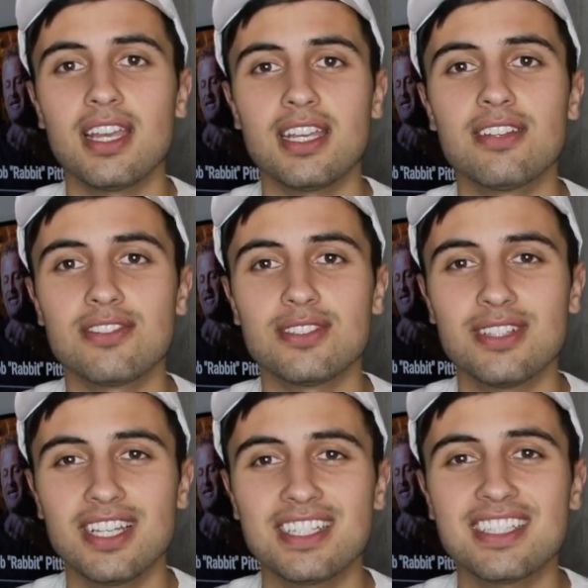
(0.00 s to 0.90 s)
If you
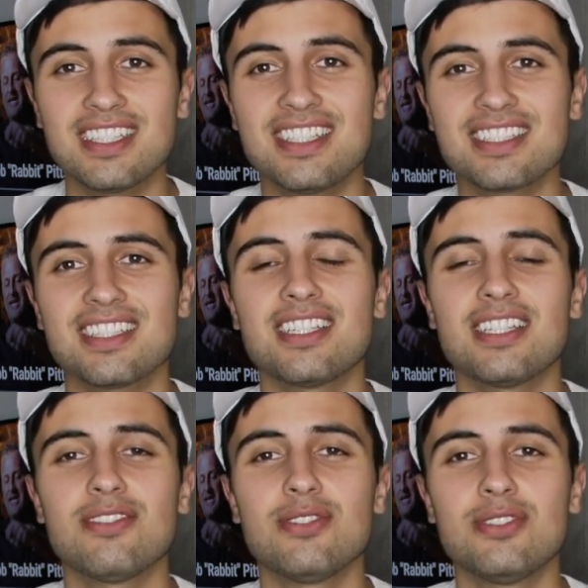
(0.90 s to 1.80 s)
liked it, dislike
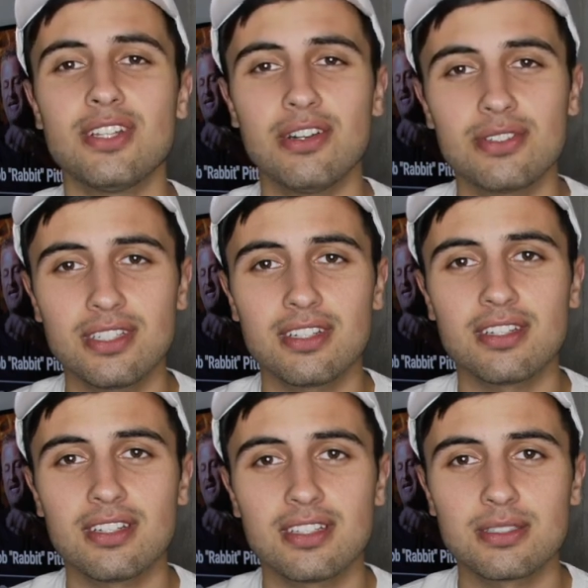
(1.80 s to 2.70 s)
it. If you don't,
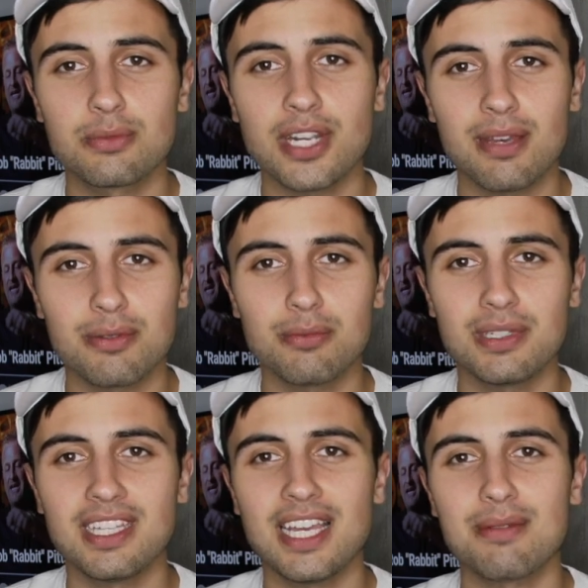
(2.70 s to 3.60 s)
subscribing would
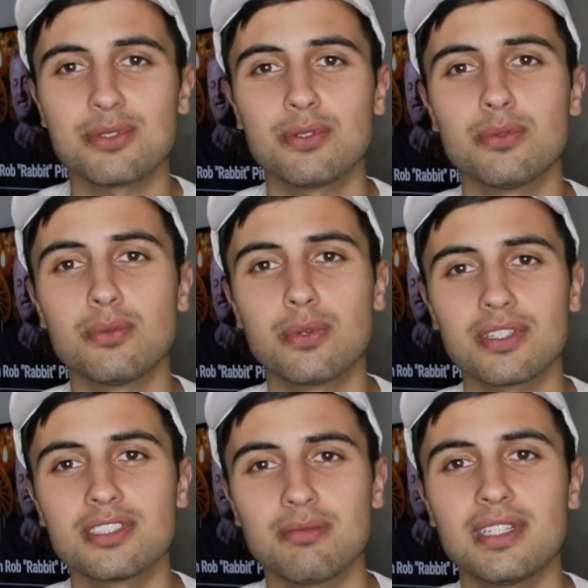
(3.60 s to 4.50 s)
mean the absolute
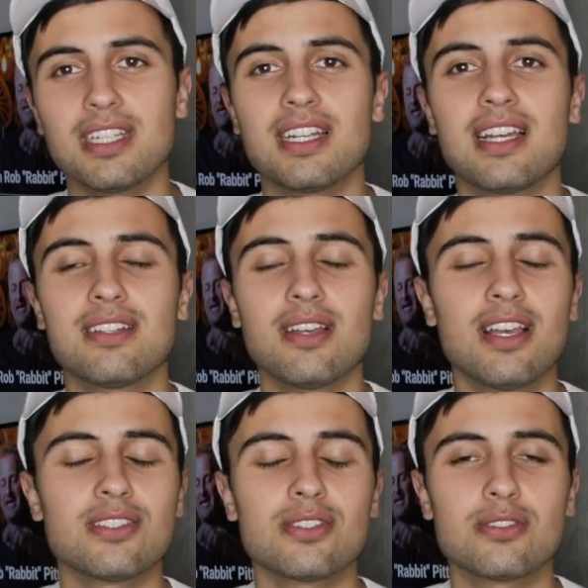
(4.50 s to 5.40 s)
world to me, and I
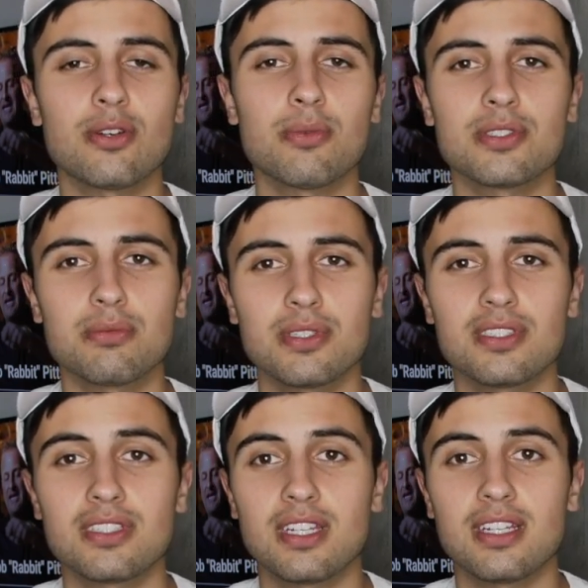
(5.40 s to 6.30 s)
just so much
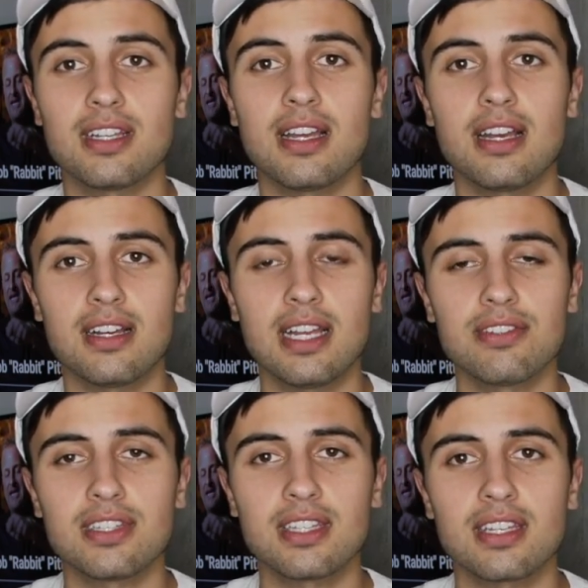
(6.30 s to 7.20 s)
appreciate
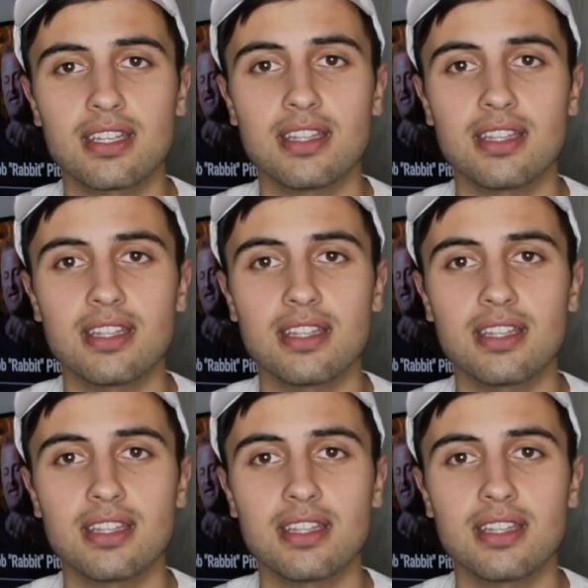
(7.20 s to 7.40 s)
everything